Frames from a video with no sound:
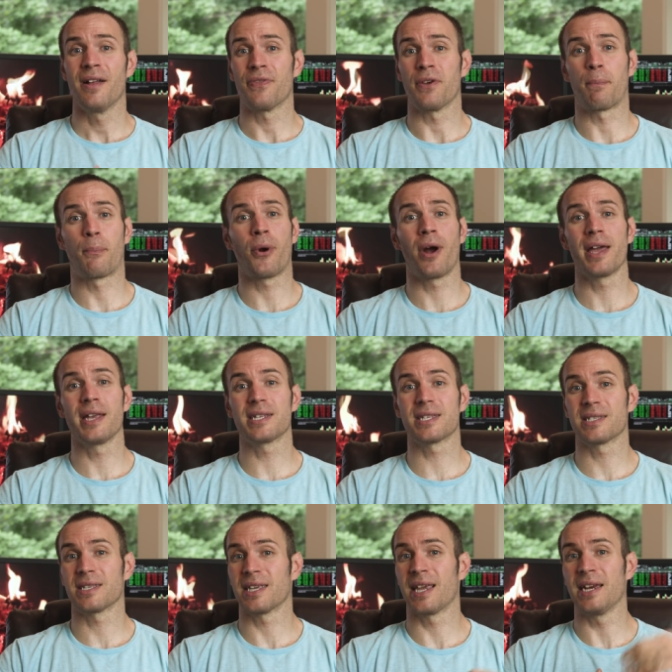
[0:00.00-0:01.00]
the
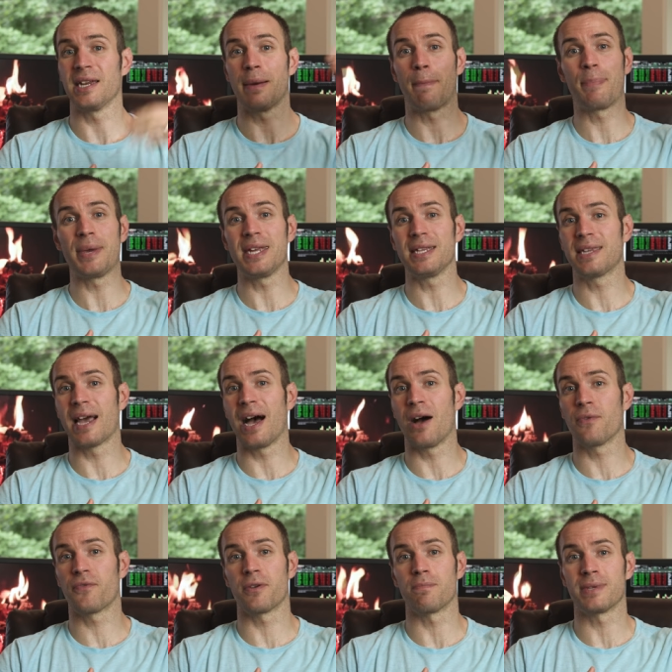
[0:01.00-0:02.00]
price getting beat
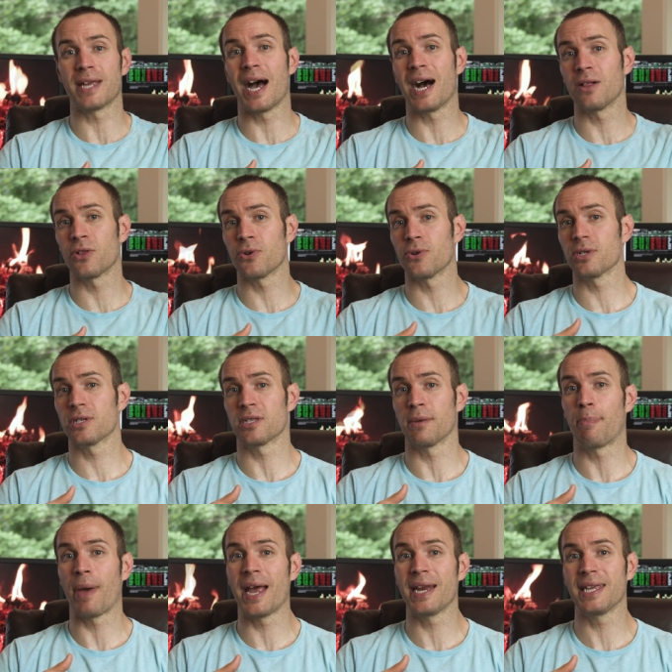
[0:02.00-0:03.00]
down from dollars
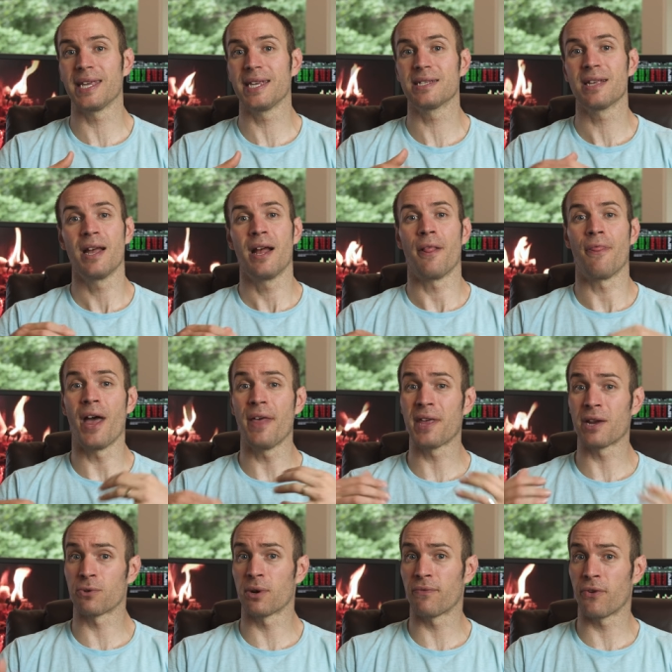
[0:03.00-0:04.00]
to pennies. Then
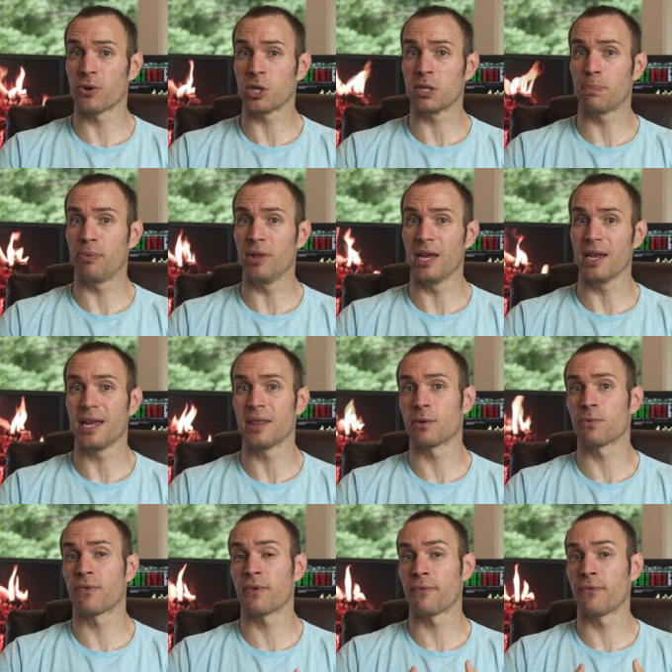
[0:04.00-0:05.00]
they reverse split, and
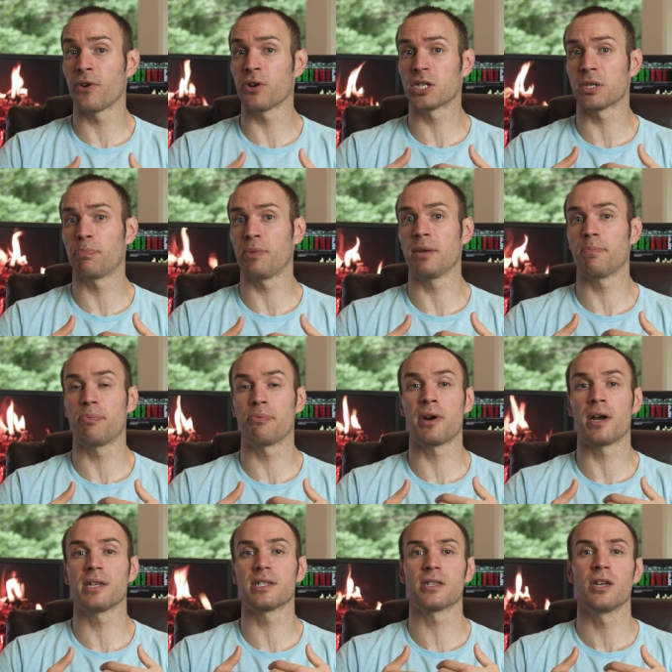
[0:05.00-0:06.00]
the reverse split
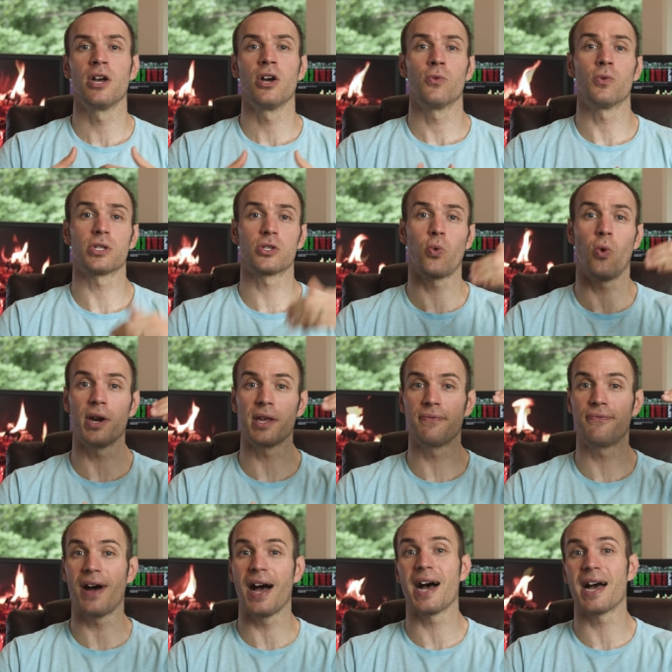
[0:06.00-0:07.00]
price was
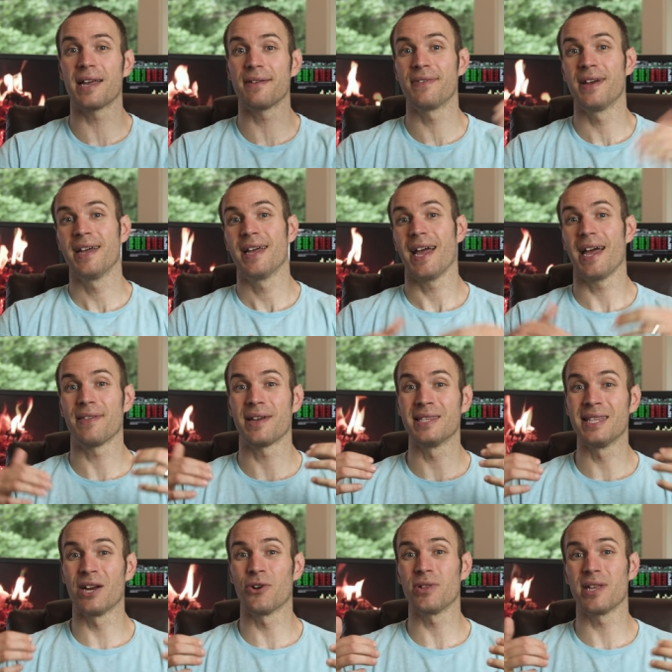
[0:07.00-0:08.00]
25. And
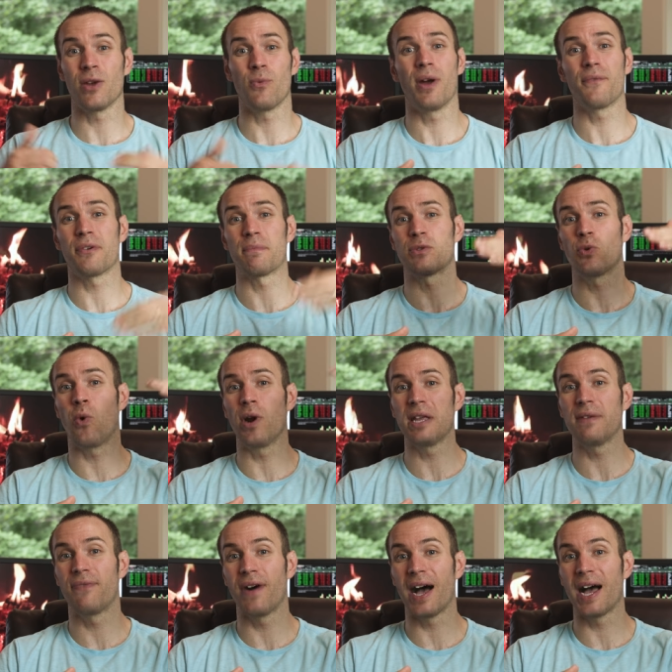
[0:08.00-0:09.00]
then literally it went from
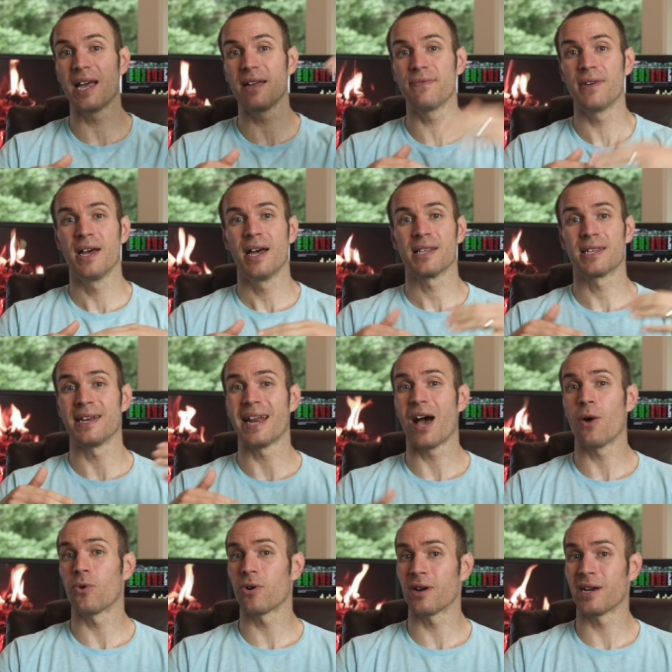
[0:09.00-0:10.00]
25 to
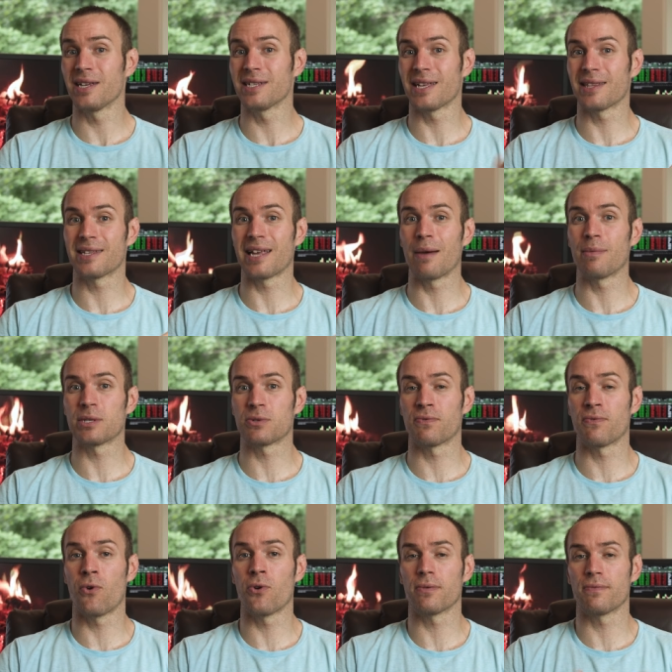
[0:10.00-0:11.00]
now where it is at the time of
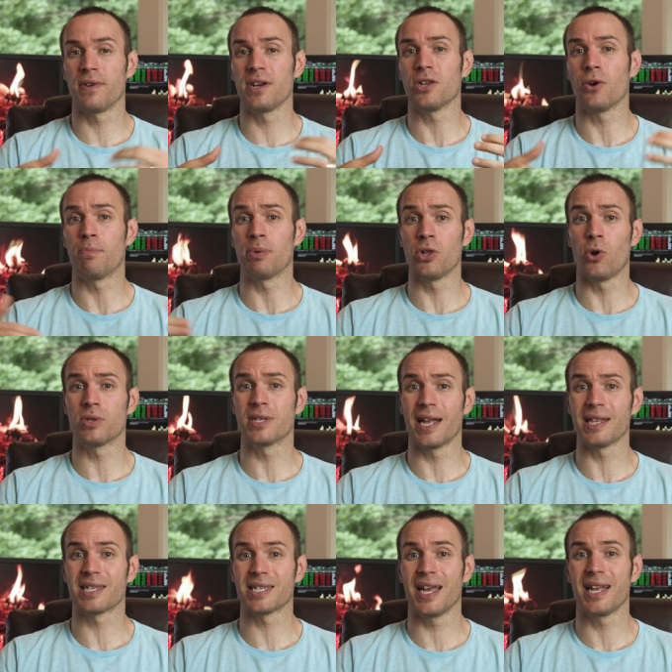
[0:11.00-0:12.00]
this video, below
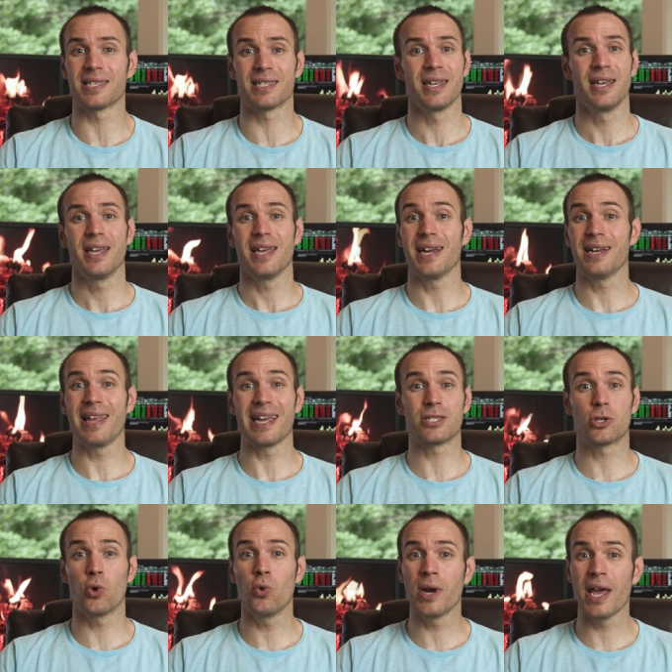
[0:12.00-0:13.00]
10 cents, in
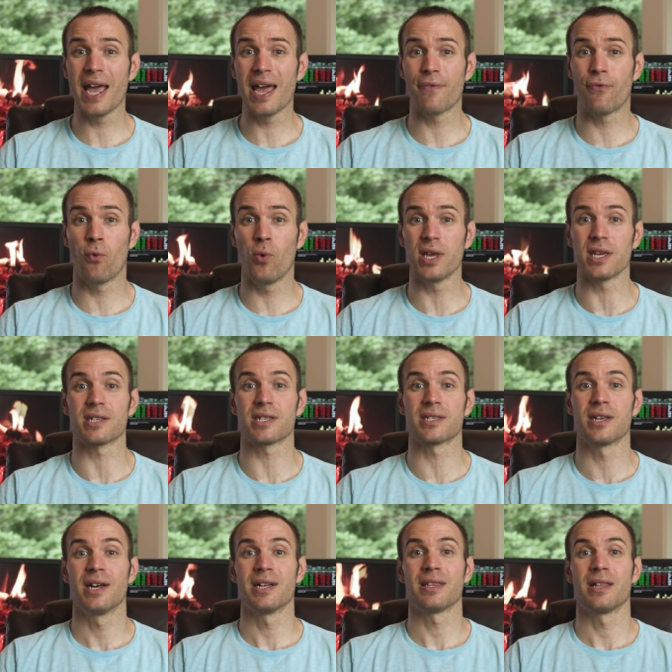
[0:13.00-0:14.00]
like two and a half
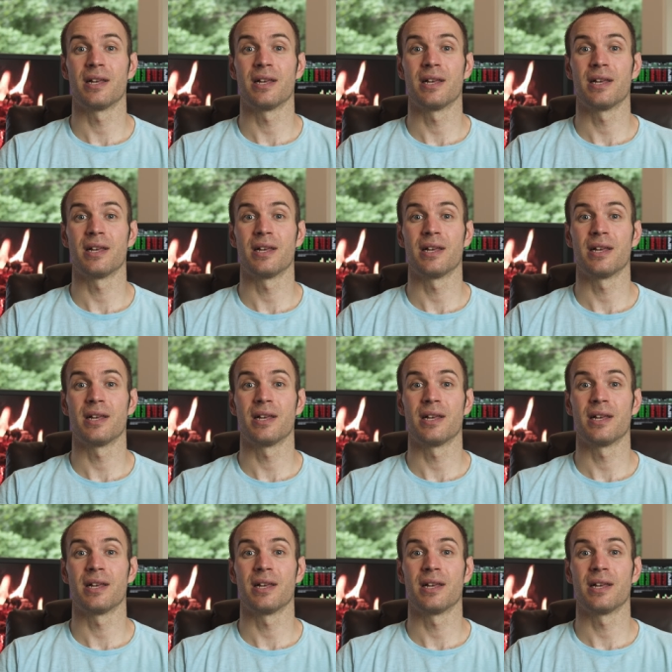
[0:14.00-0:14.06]
weeks.